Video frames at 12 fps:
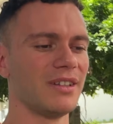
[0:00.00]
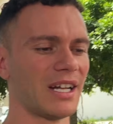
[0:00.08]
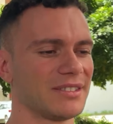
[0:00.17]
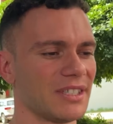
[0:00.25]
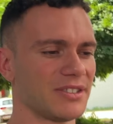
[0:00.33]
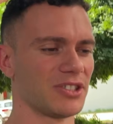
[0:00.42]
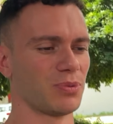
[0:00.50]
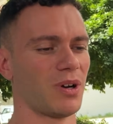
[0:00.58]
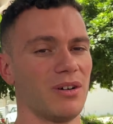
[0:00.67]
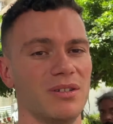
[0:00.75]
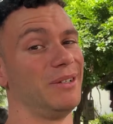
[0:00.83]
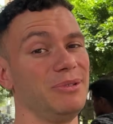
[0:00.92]
that sense as
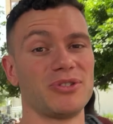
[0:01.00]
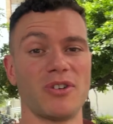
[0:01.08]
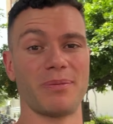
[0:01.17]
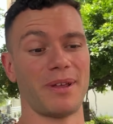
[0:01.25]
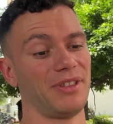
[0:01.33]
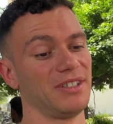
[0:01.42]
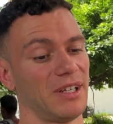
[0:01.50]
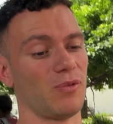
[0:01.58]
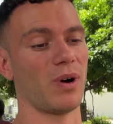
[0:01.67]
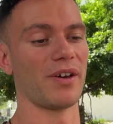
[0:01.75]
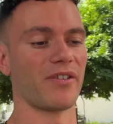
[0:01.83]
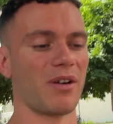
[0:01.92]
well. Then we talk about things like
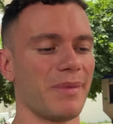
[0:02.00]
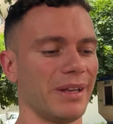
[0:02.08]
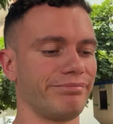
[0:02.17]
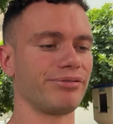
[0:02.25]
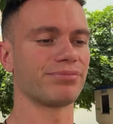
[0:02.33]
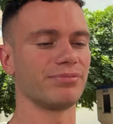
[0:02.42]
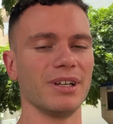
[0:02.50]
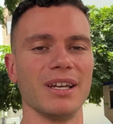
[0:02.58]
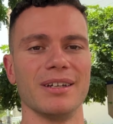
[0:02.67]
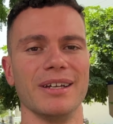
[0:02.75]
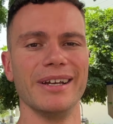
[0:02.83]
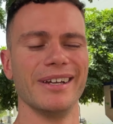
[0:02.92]
weather. I mean,
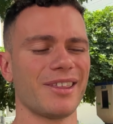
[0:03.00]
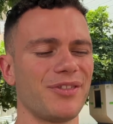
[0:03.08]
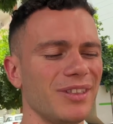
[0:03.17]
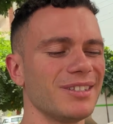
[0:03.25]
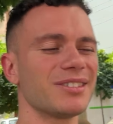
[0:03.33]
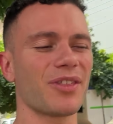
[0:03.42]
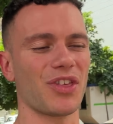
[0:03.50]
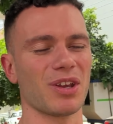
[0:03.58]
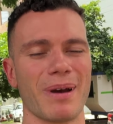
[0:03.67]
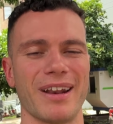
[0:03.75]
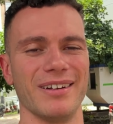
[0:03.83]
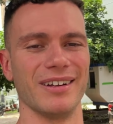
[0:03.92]
this is the thing
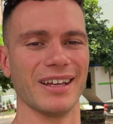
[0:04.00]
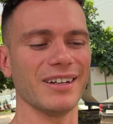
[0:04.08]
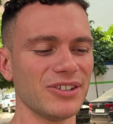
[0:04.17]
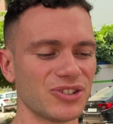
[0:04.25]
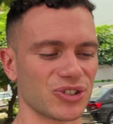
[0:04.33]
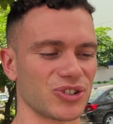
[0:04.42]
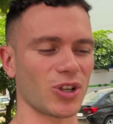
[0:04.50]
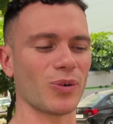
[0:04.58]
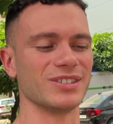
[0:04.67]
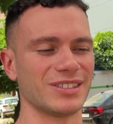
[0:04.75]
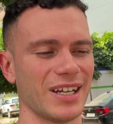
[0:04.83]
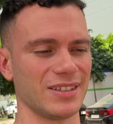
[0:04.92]
about India. India is just so
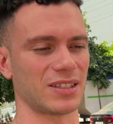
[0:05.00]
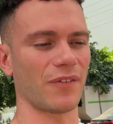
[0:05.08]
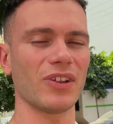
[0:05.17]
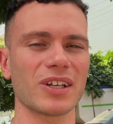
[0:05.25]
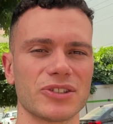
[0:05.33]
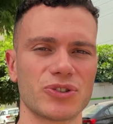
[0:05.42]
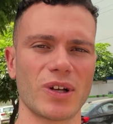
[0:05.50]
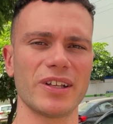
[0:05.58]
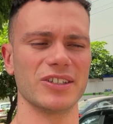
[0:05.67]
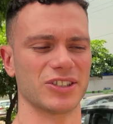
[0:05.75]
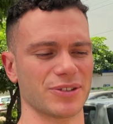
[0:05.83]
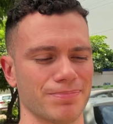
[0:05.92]
intense. I feel like Australia
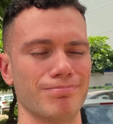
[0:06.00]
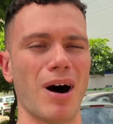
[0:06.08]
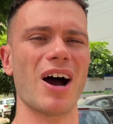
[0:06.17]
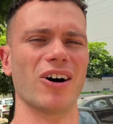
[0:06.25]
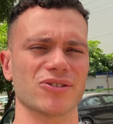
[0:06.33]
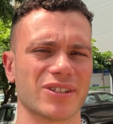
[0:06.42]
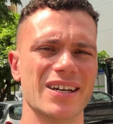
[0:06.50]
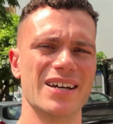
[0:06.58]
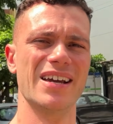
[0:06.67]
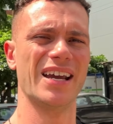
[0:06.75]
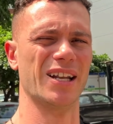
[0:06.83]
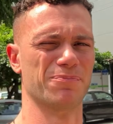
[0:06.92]
is just mild
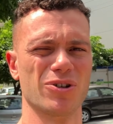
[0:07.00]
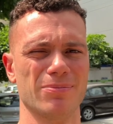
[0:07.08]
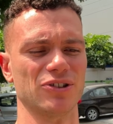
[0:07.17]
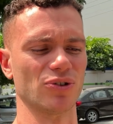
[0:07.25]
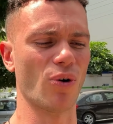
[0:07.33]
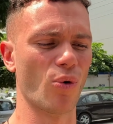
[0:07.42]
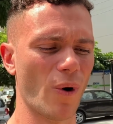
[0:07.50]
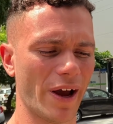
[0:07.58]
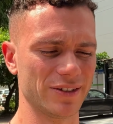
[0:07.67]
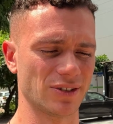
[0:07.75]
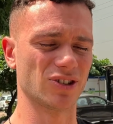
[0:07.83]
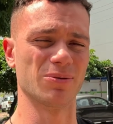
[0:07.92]
in pretty much all
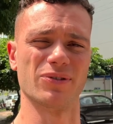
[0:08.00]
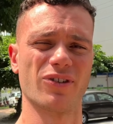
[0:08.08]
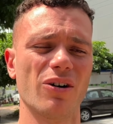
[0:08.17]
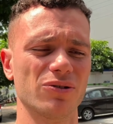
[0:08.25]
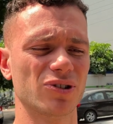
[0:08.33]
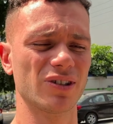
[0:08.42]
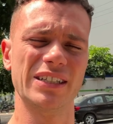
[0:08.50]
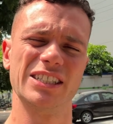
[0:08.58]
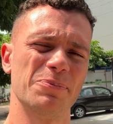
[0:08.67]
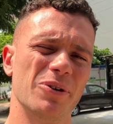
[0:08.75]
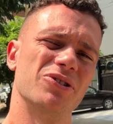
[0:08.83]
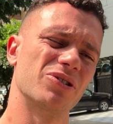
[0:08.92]
ways in terms of culturally,
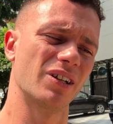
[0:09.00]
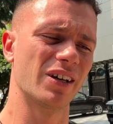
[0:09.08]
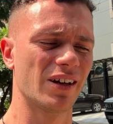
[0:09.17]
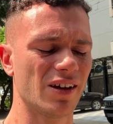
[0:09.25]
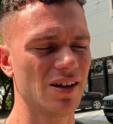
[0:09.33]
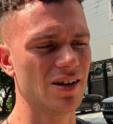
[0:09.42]
spiritually,